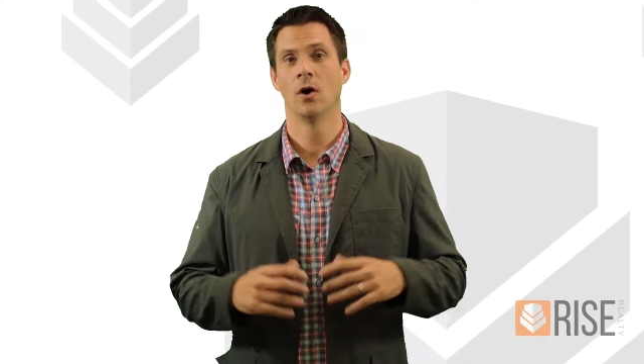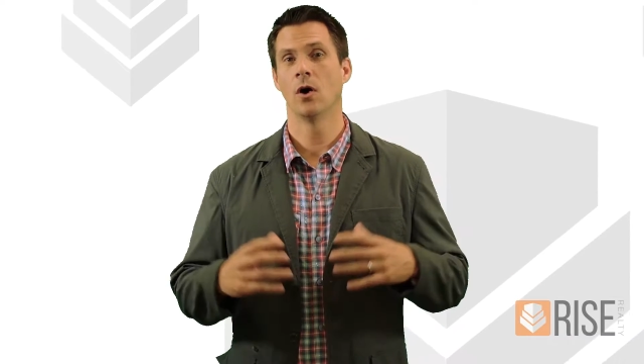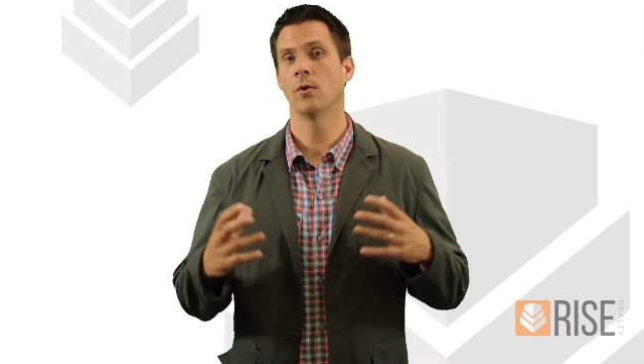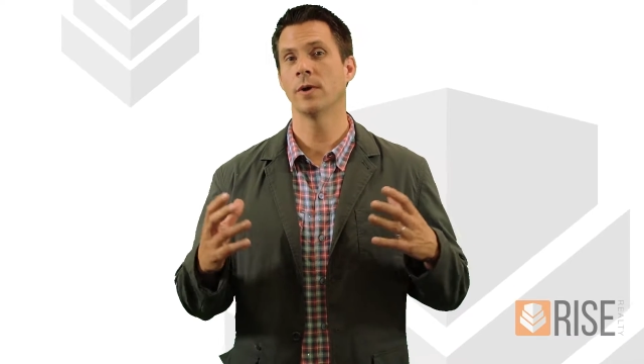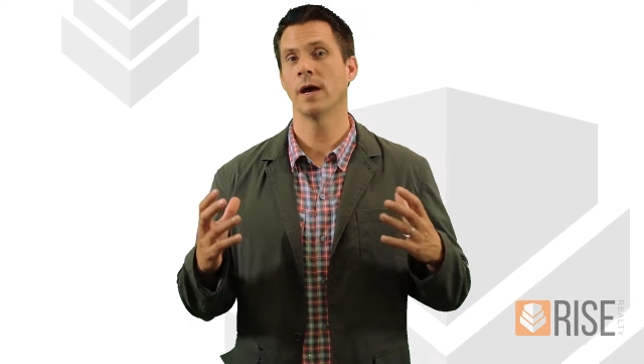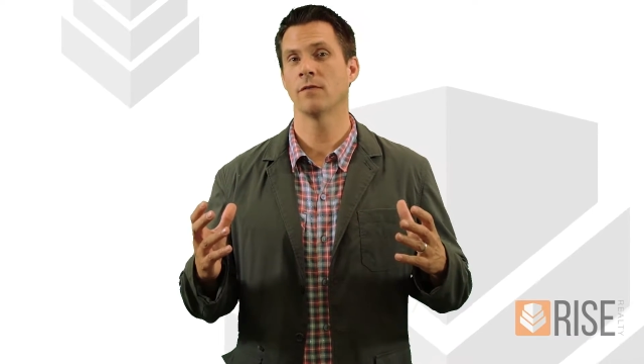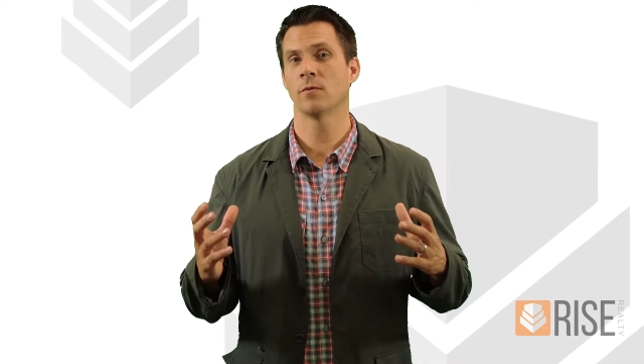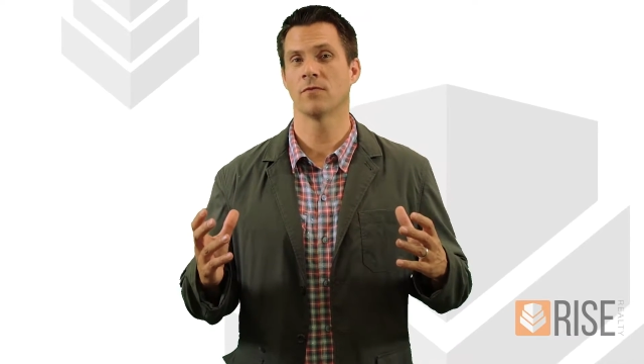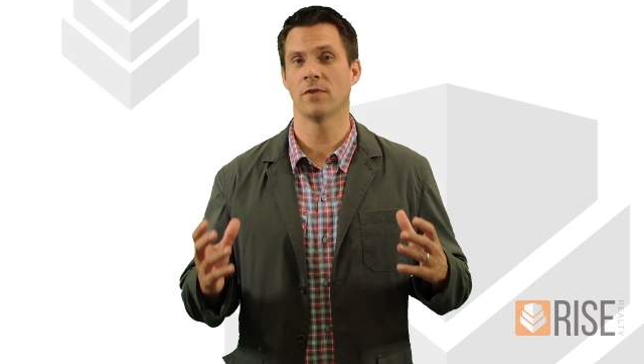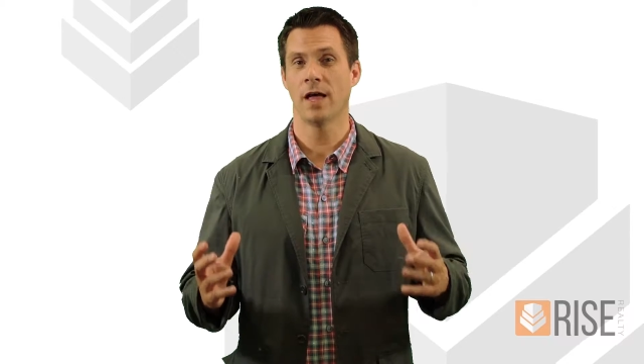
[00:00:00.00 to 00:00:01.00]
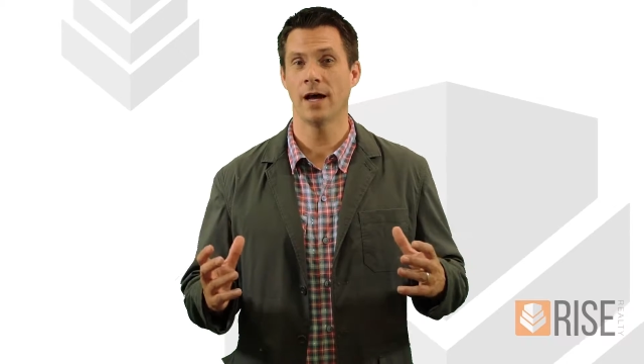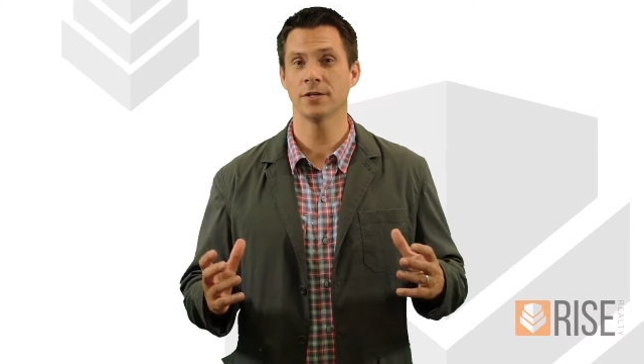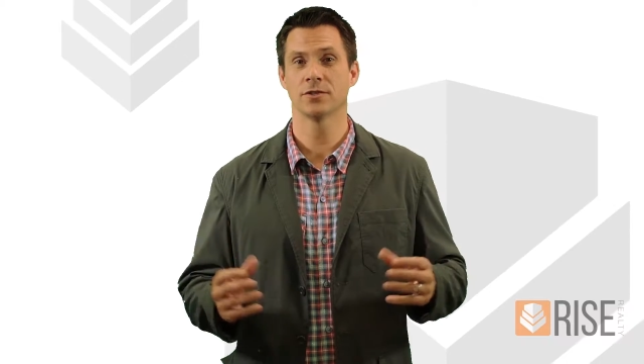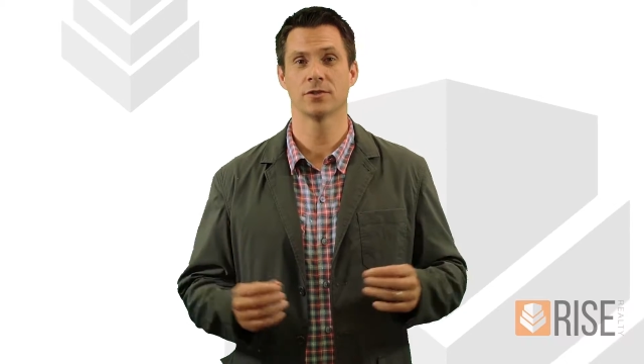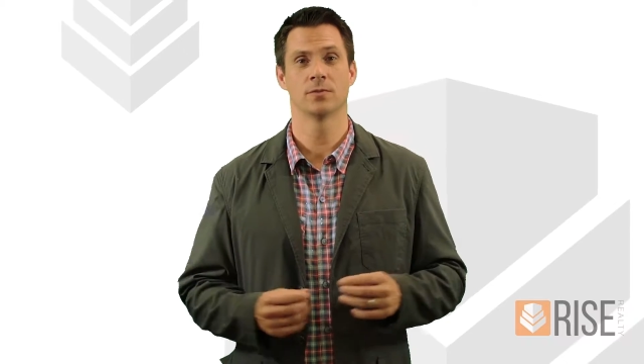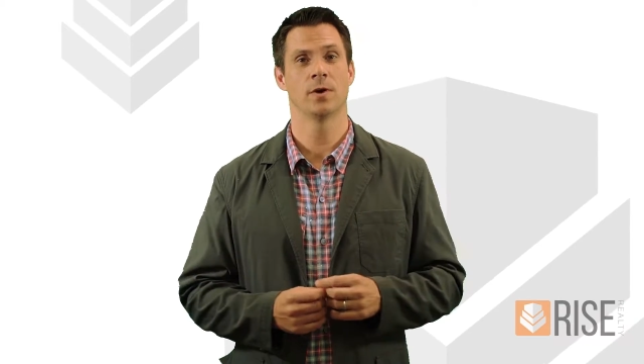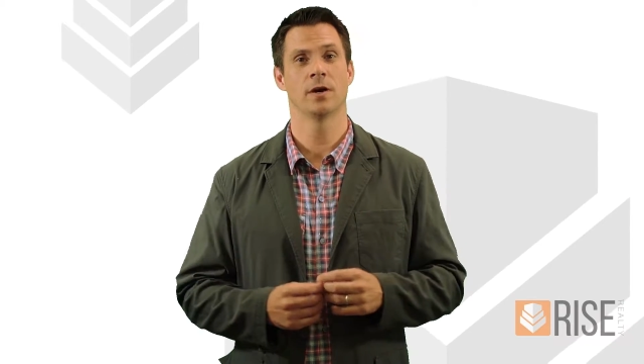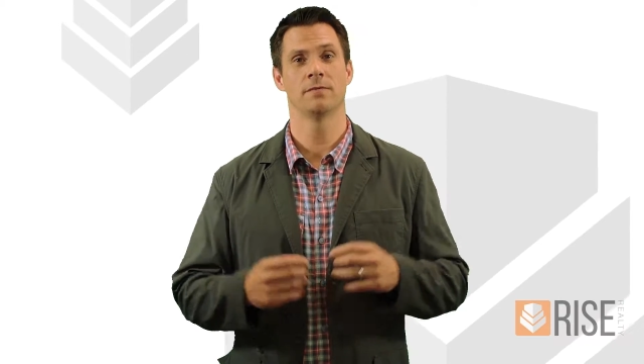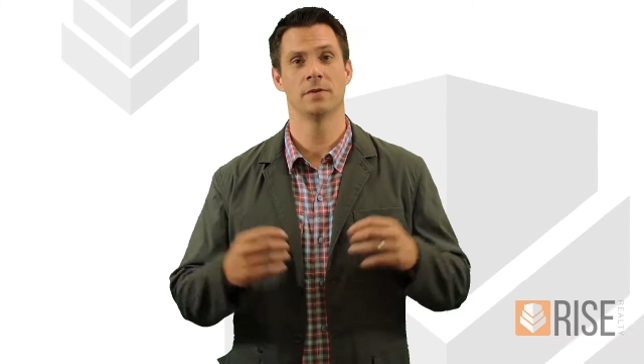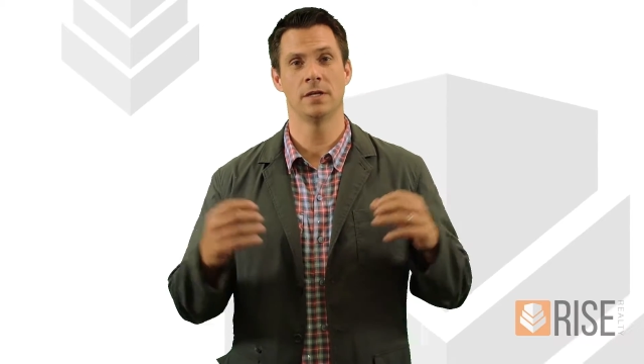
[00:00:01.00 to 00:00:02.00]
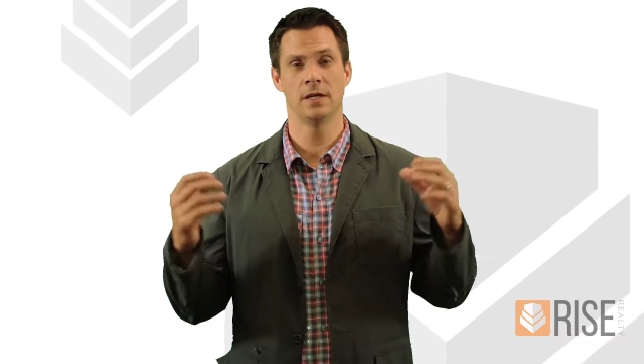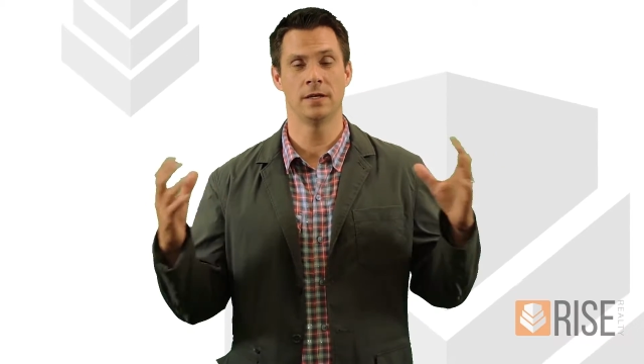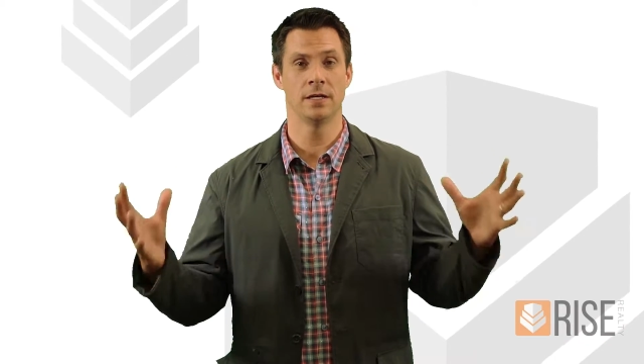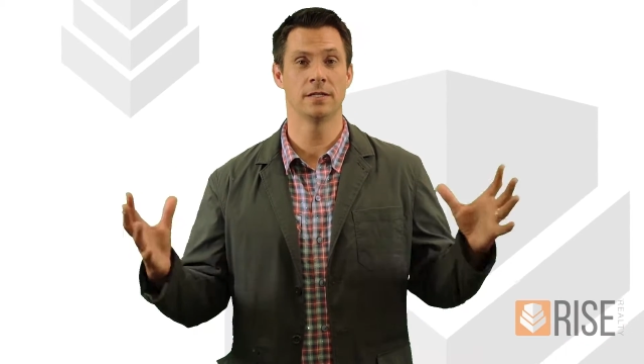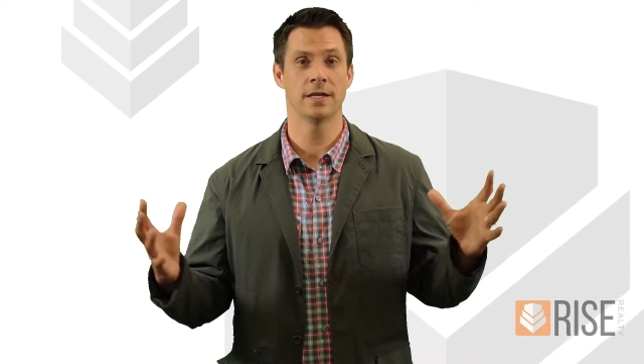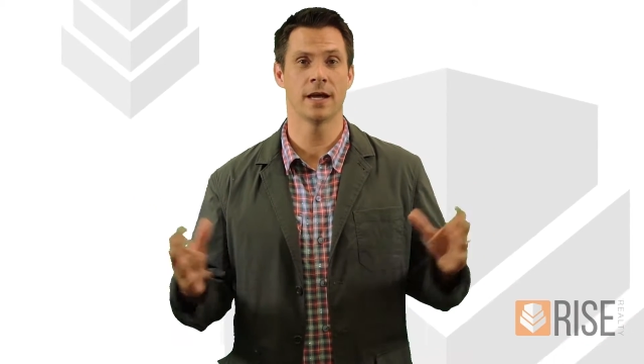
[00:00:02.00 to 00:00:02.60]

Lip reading: or we have a flash to where if it needs